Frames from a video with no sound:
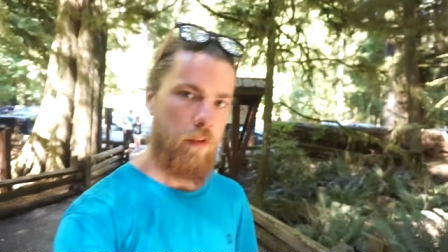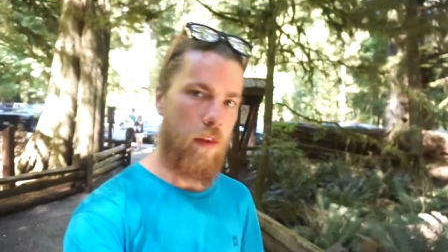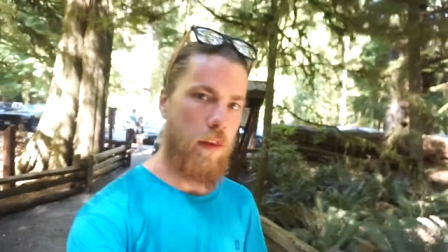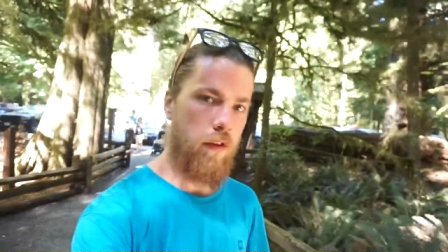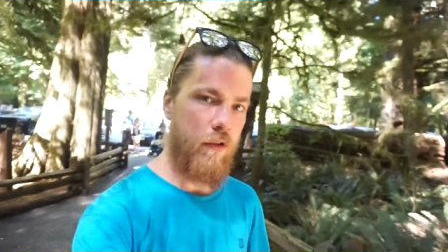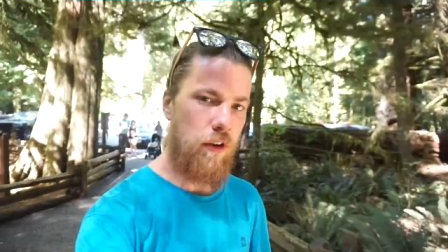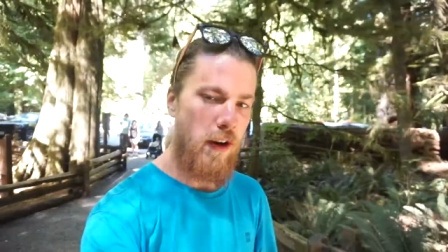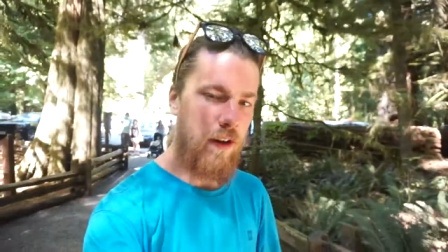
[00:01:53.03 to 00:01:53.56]
So the
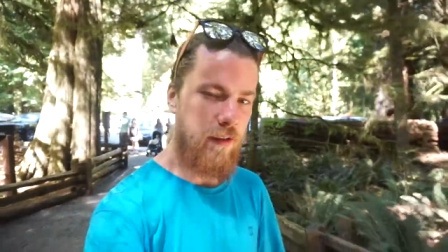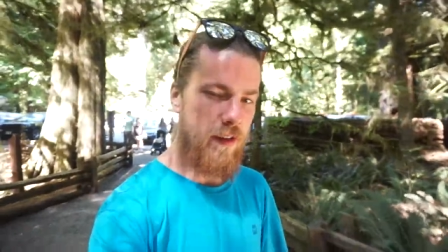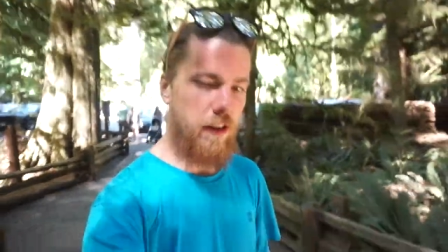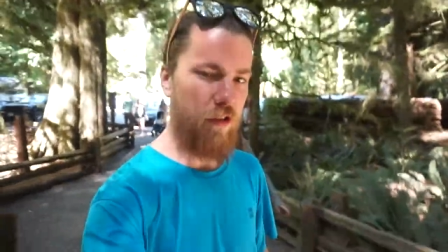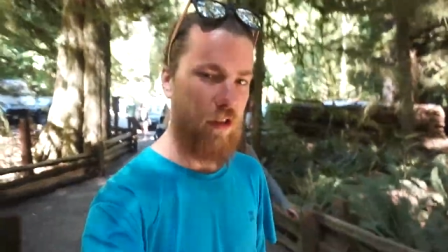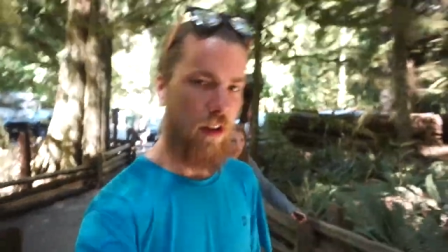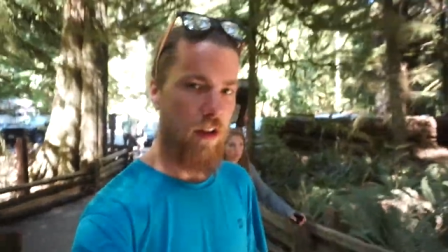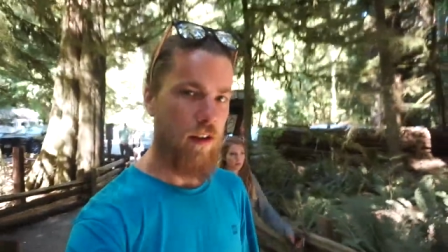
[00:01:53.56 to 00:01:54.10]
trail is
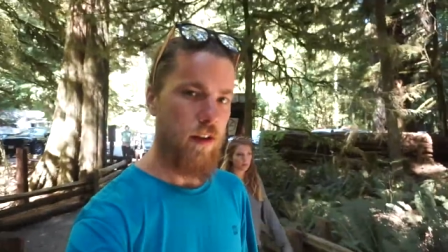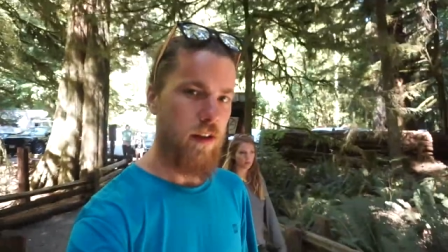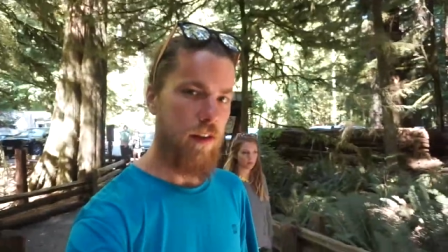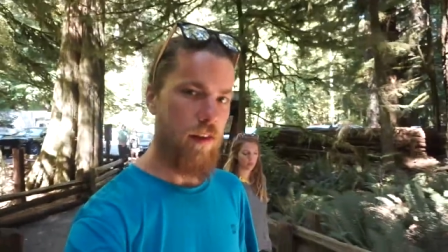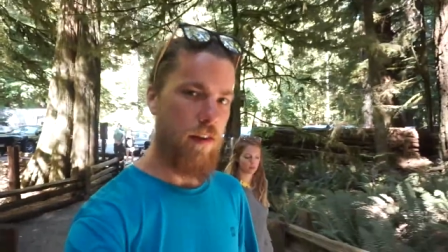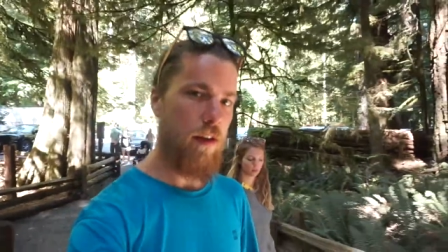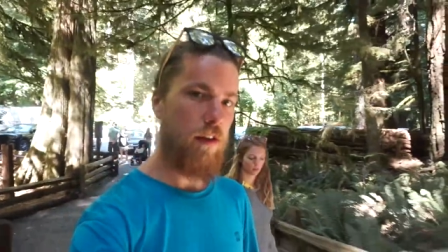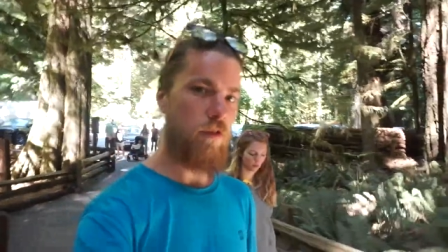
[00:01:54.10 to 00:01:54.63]
actually called
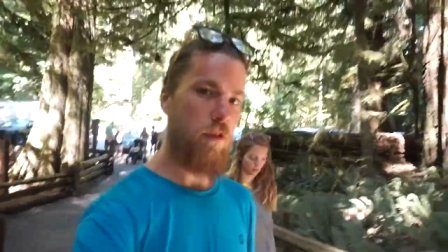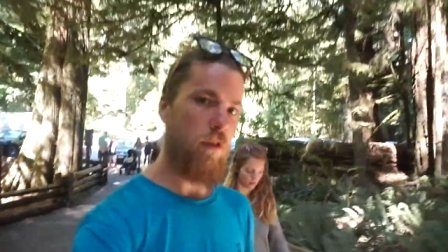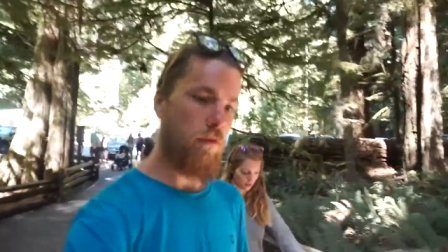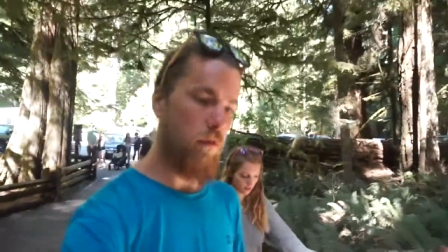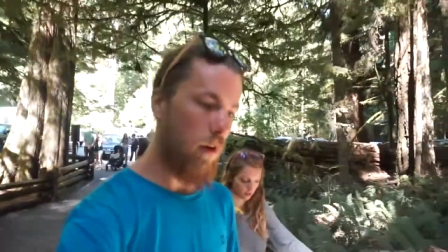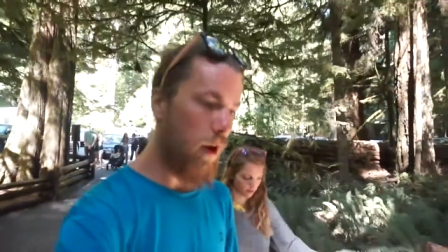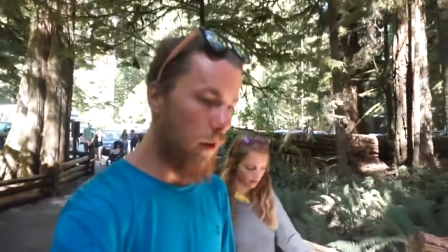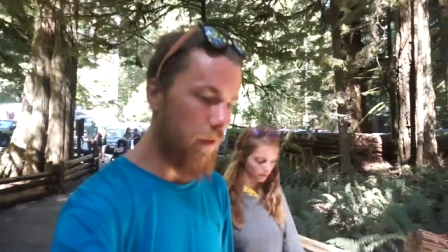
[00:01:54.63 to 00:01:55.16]
Cathedral
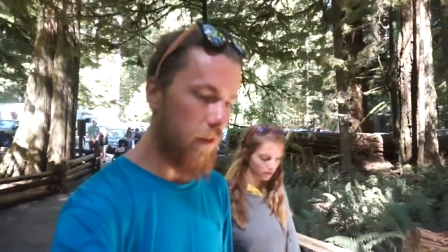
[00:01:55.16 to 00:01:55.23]
Grove.